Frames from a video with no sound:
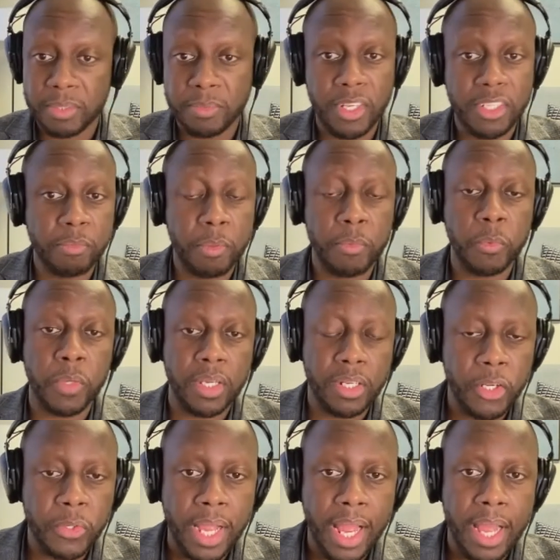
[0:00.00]
Sometimes people
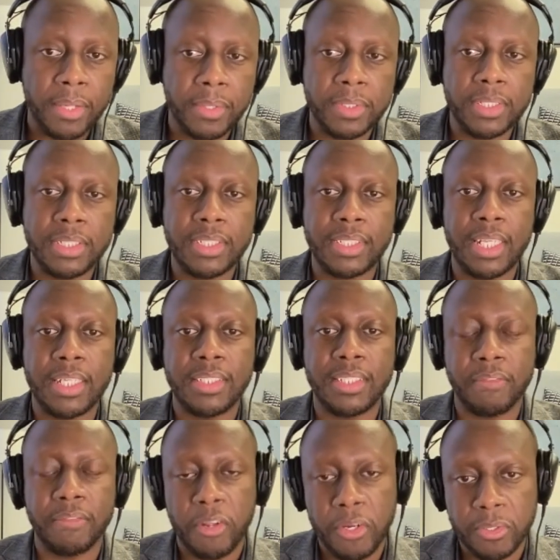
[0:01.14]
work long hours
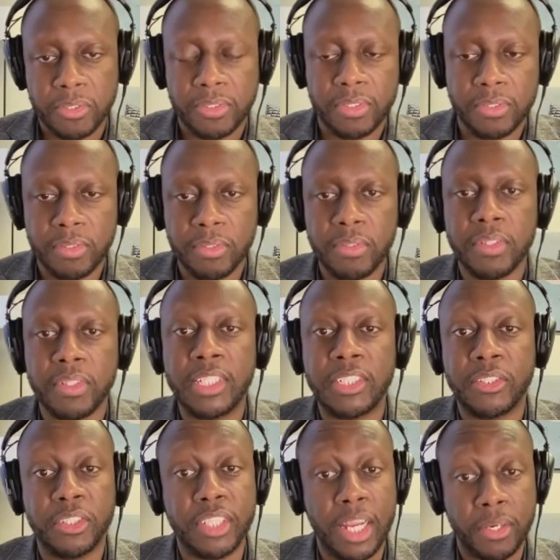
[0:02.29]
and they've got lots of
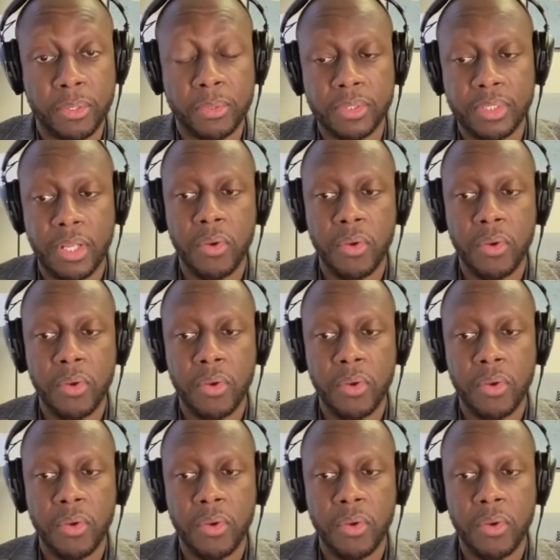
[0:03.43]
things to juggle.